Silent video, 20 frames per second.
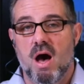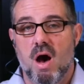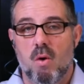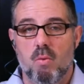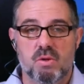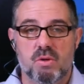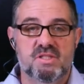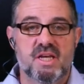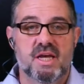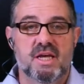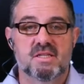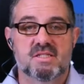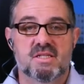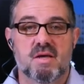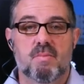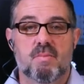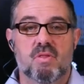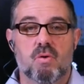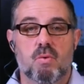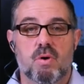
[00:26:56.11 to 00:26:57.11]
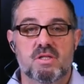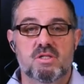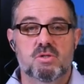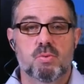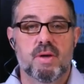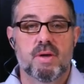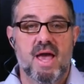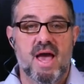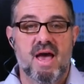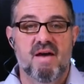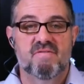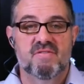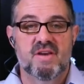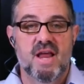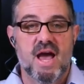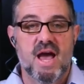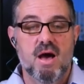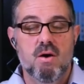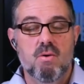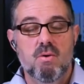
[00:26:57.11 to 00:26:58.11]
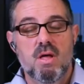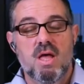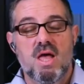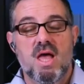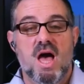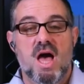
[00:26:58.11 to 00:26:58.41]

We'll take some of the ones we have now,